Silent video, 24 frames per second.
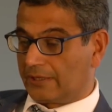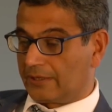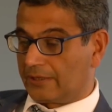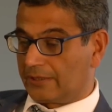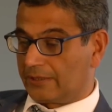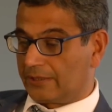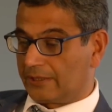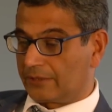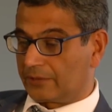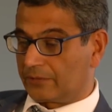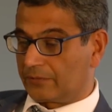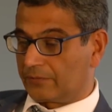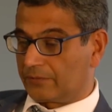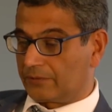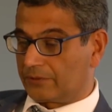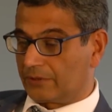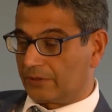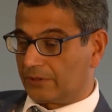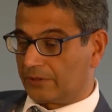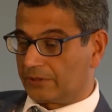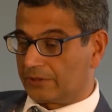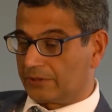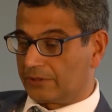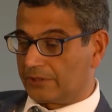
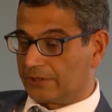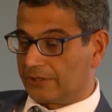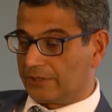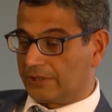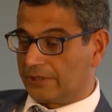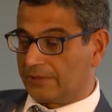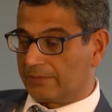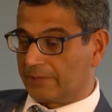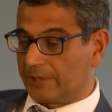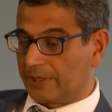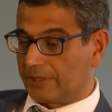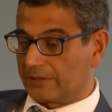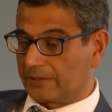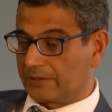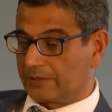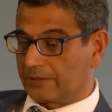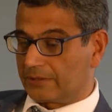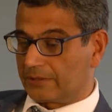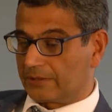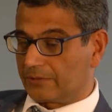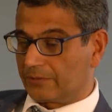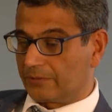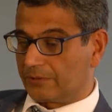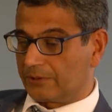electrophysiology team
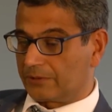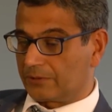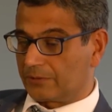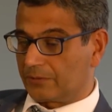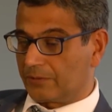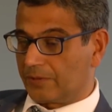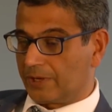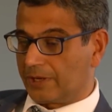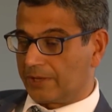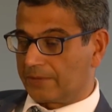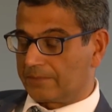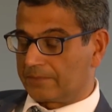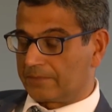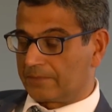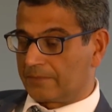at Queen Square.